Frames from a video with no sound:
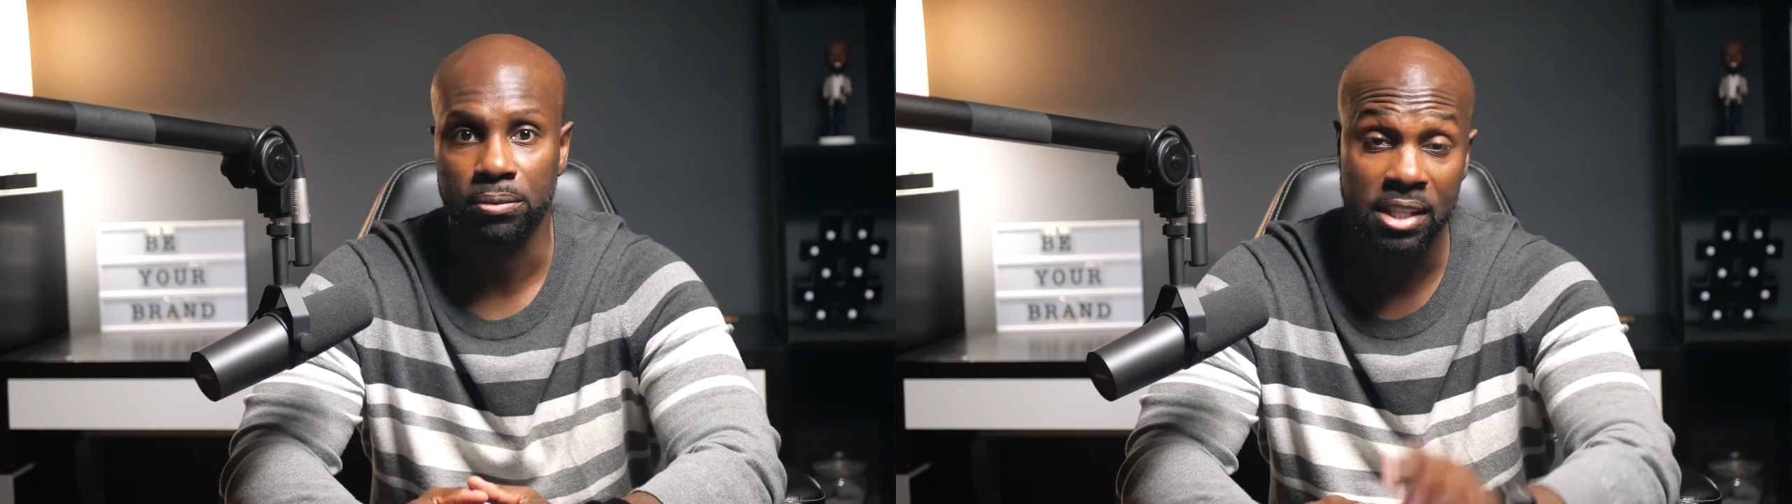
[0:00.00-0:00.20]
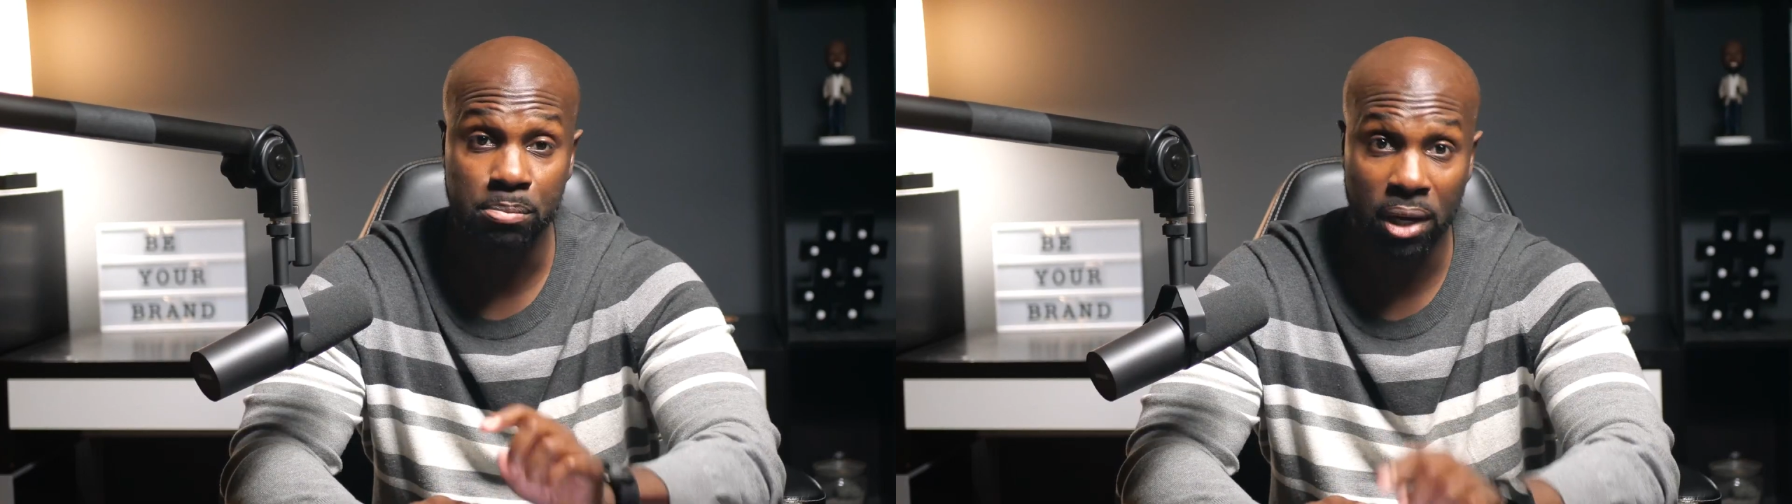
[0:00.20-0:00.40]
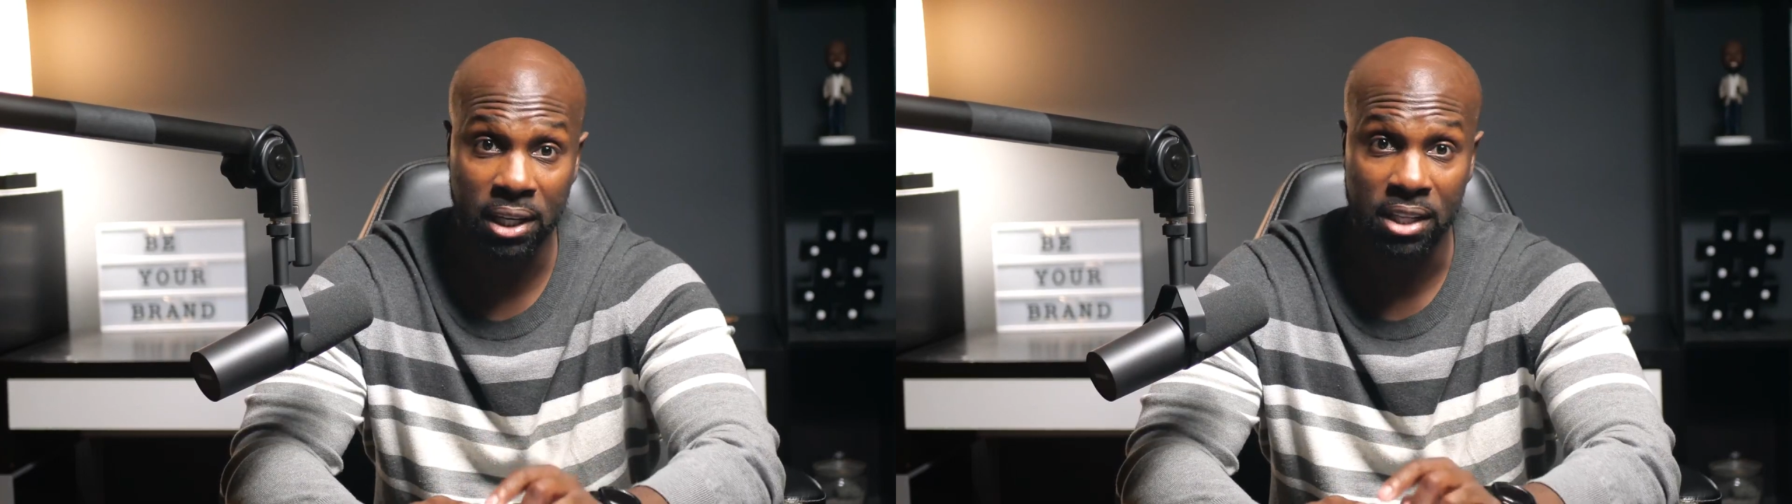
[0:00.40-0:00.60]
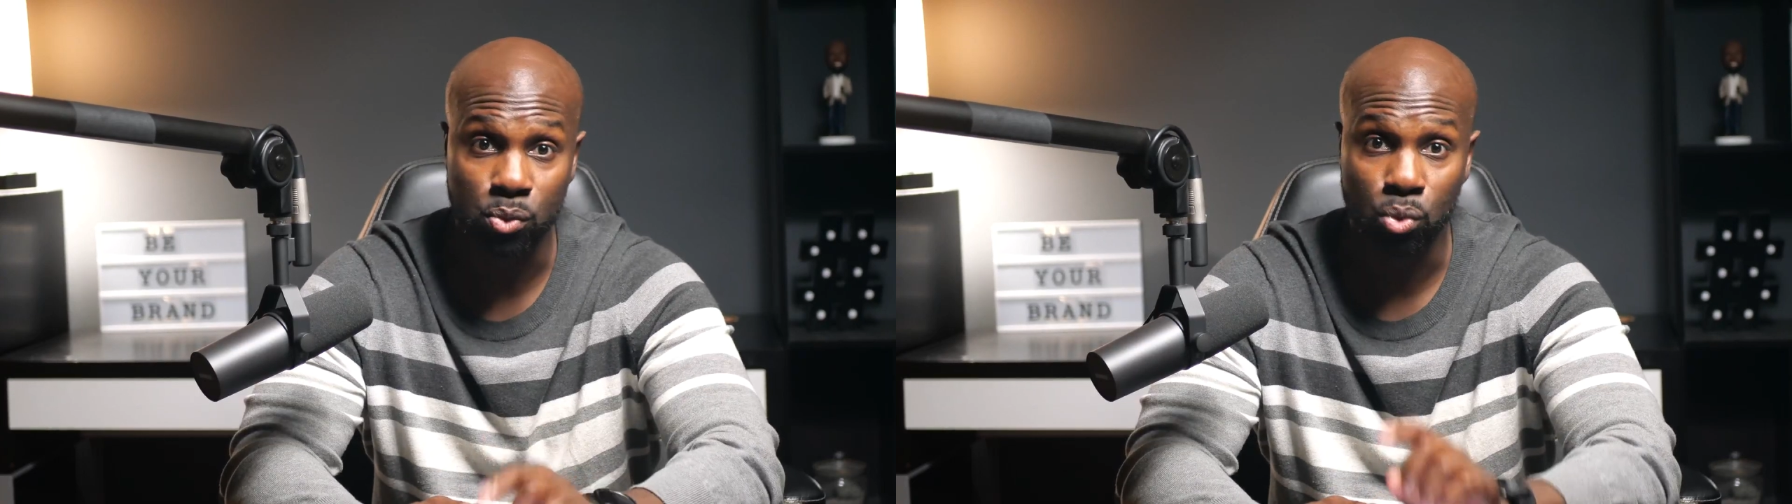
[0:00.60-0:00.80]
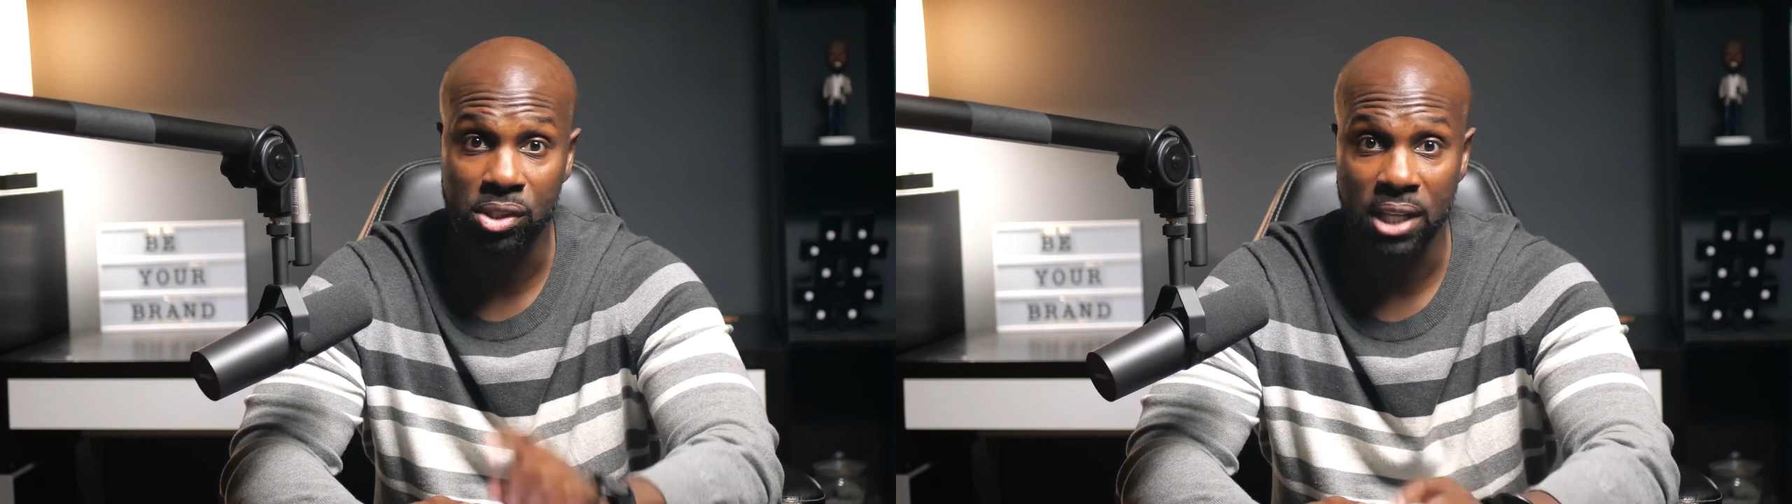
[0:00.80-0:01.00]
These
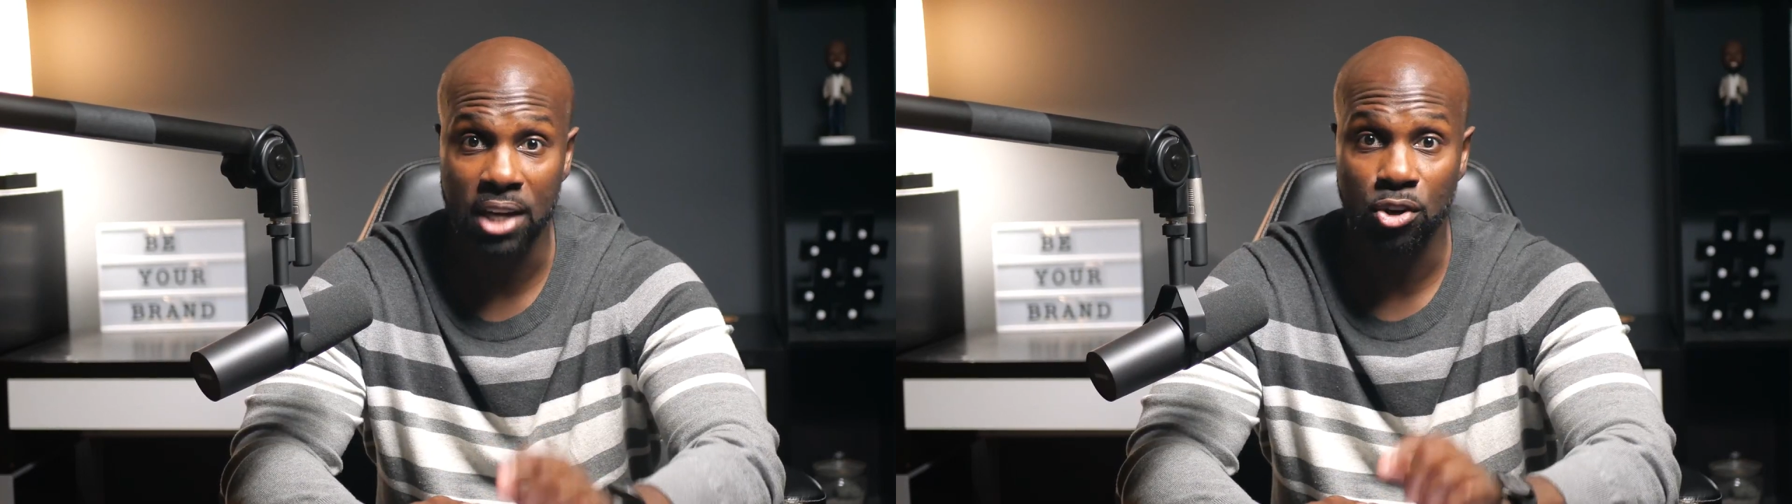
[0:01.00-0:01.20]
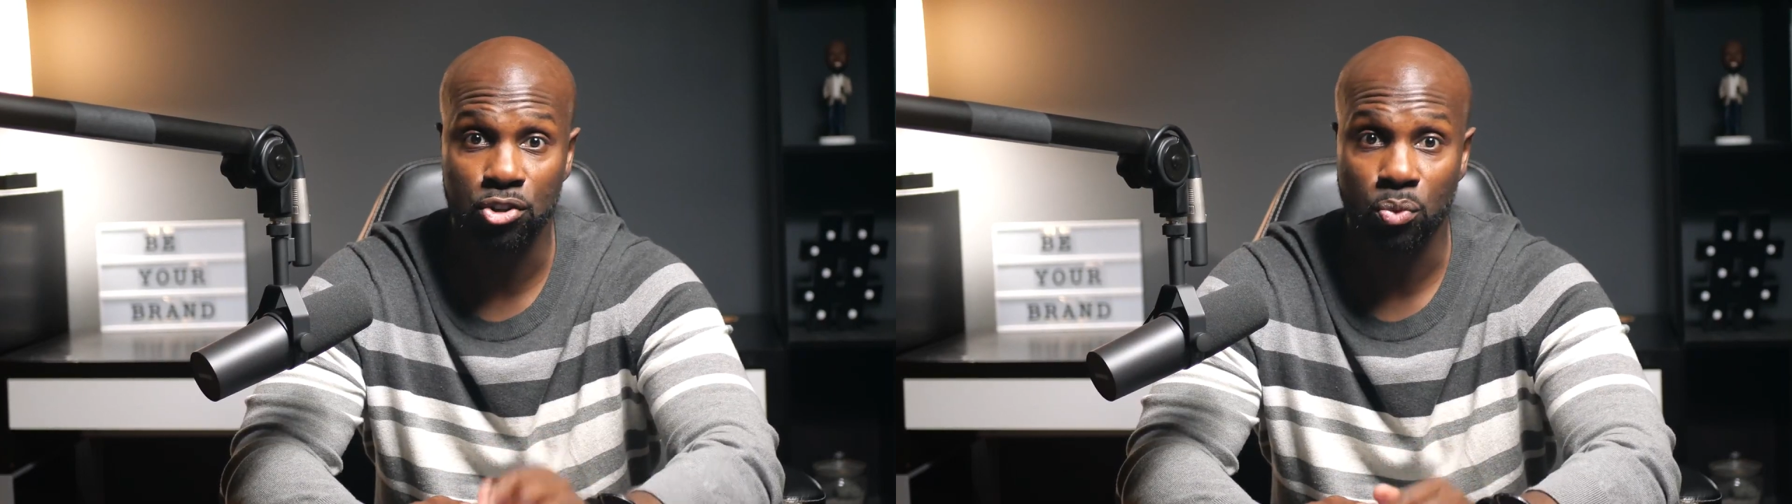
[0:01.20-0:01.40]
buckets will set your